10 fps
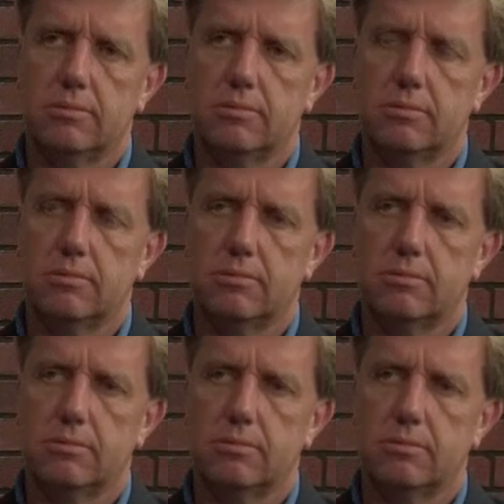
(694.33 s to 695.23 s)

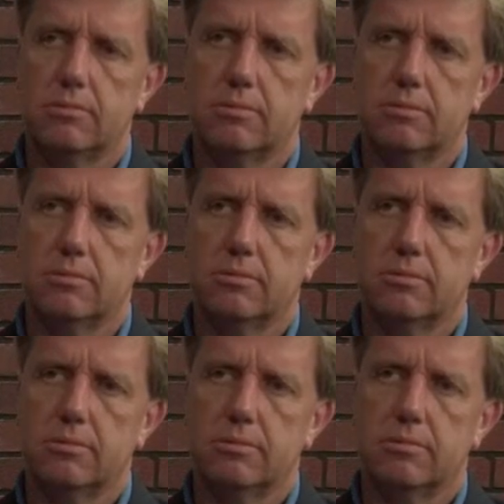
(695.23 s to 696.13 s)

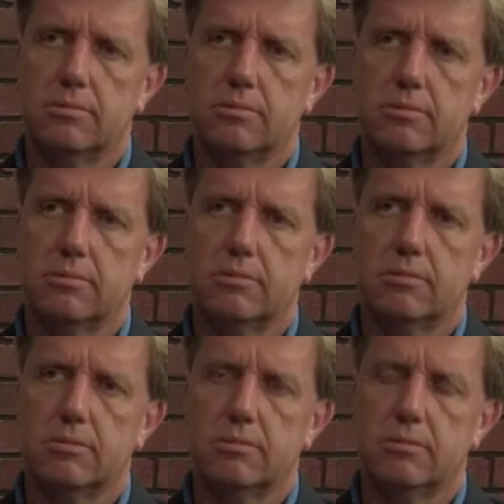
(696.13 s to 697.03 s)

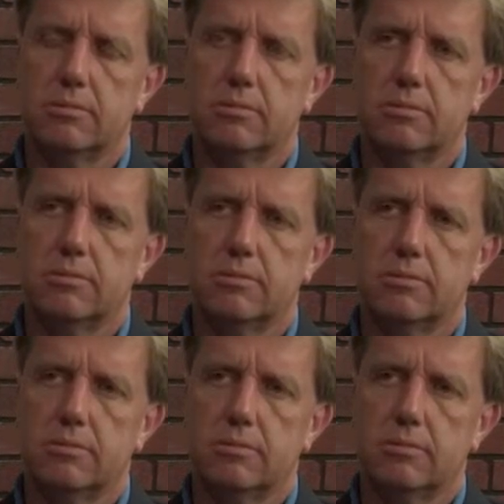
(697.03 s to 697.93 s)

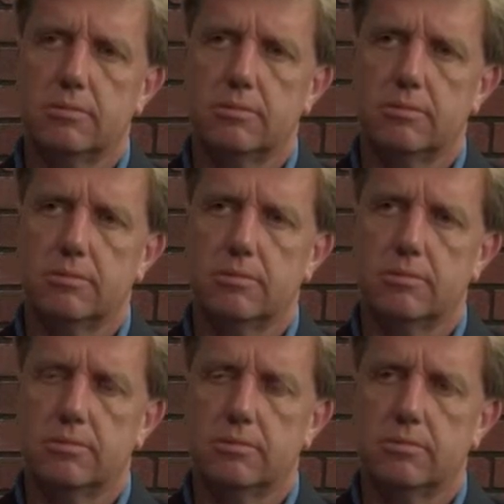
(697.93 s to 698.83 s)

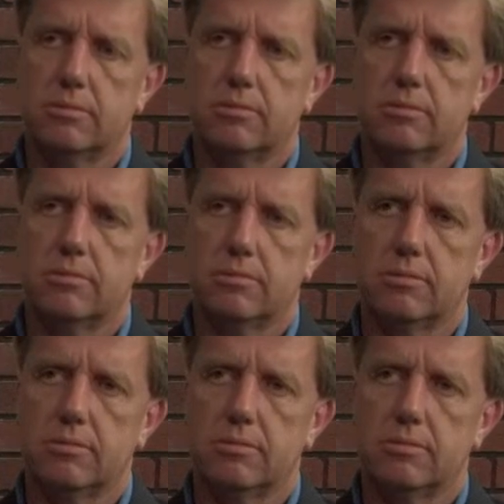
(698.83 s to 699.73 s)

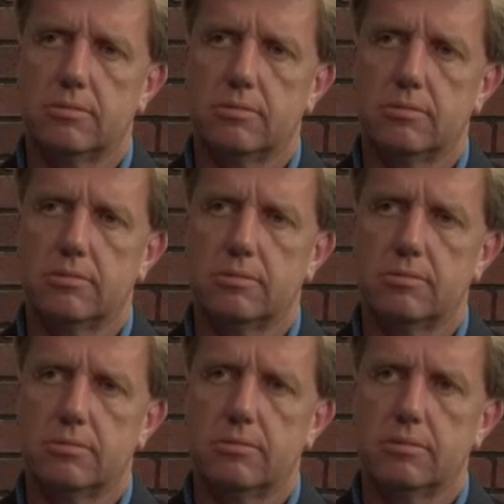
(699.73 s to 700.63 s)

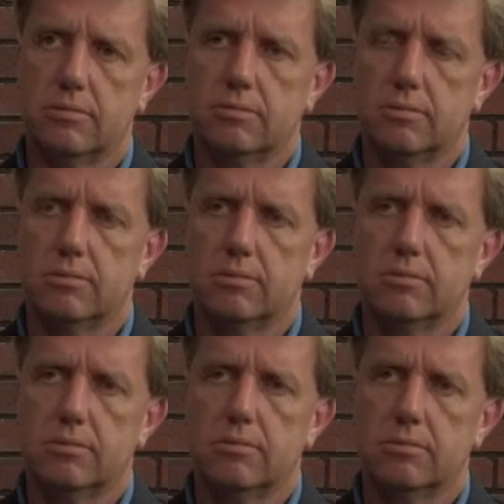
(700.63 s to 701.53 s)

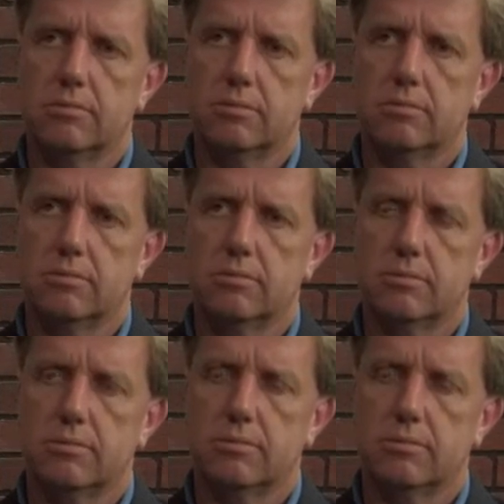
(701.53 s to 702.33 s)
The person shown says nothing.